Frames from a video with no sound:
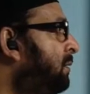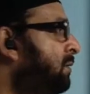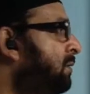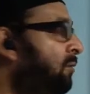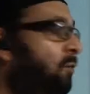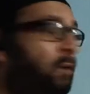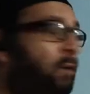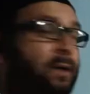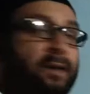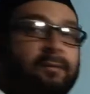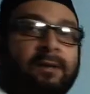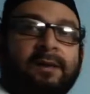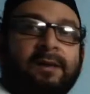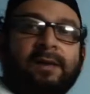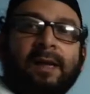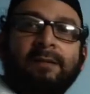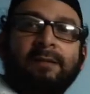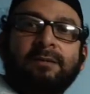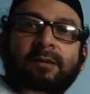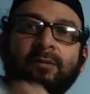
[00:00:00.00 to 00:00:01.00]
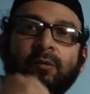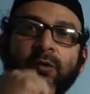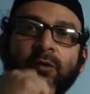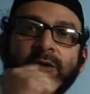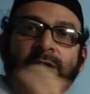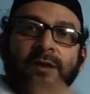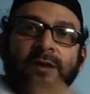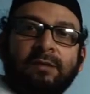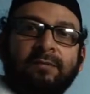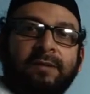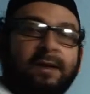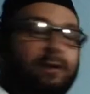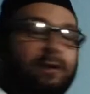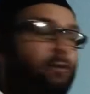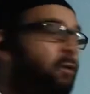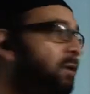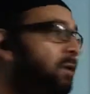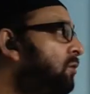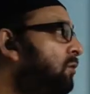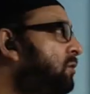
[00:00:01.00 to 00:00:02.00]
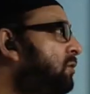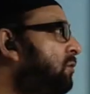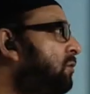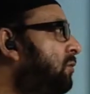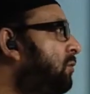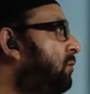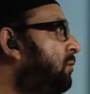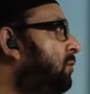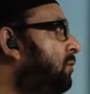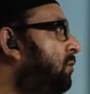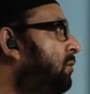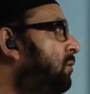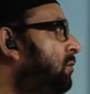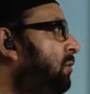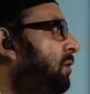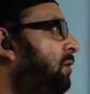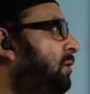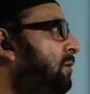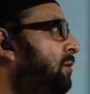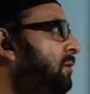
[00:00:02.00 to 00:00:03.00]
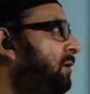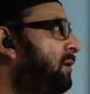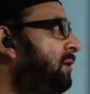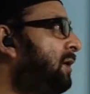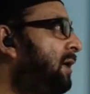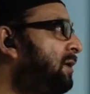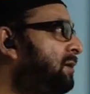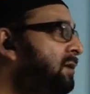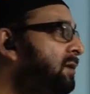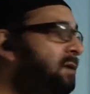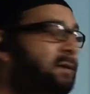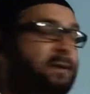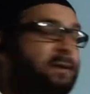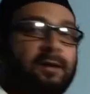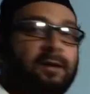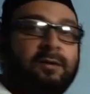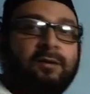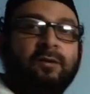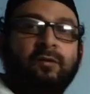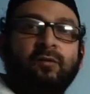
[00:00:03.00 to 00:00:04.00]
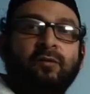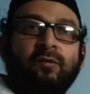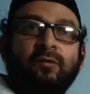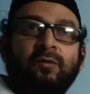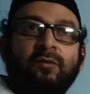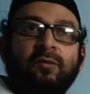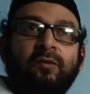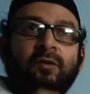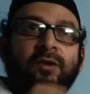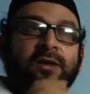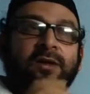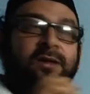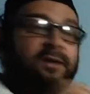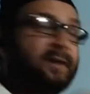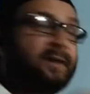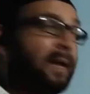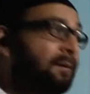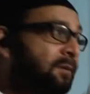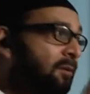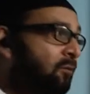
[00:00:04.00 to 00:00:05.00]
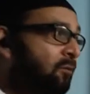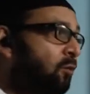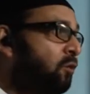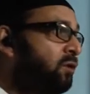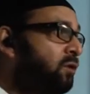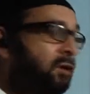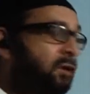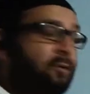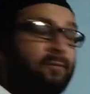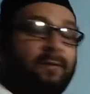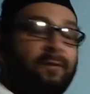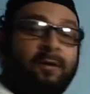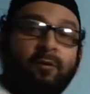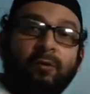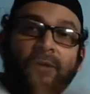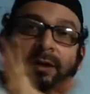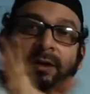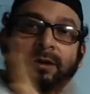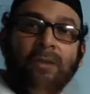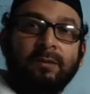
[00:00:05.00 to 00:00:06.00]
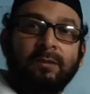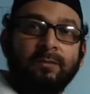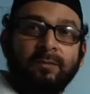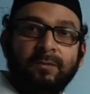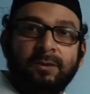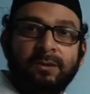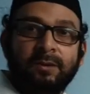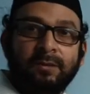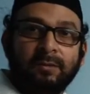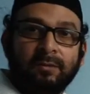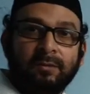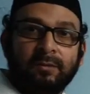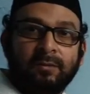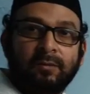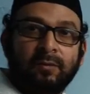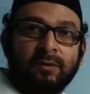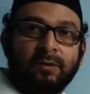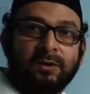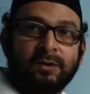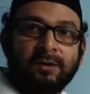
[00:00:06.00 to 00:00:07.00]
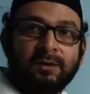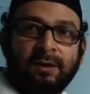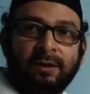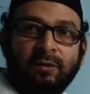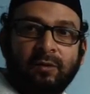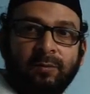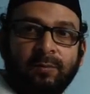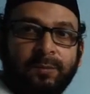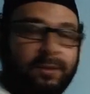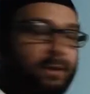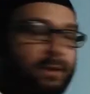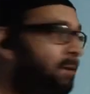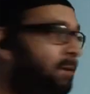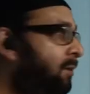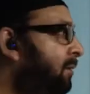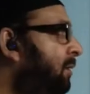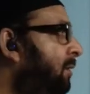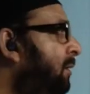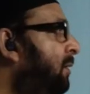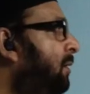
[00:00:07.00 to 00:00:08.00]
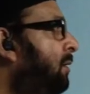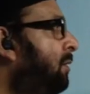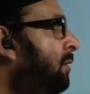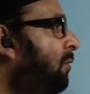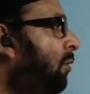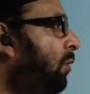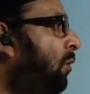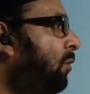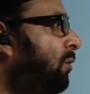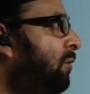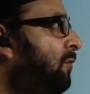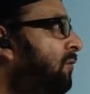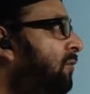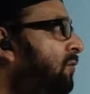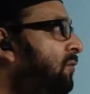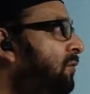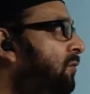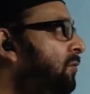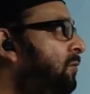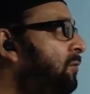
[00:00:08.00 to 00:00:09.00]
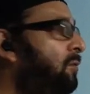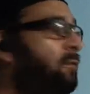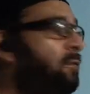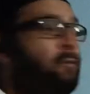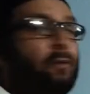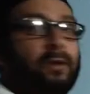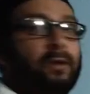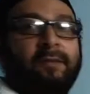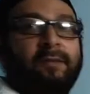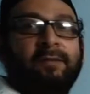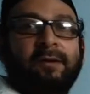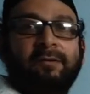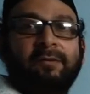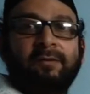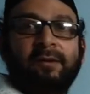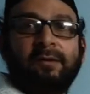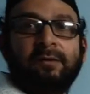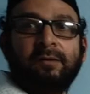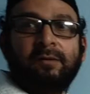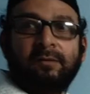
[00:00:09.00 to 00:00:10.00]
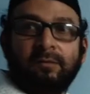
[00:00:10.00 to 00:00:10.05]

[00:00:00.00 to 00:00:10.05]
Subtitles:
So whatever types of questions we are giving, so your in ICC, so these types of questions will only come. So questions cannot be out of whatever we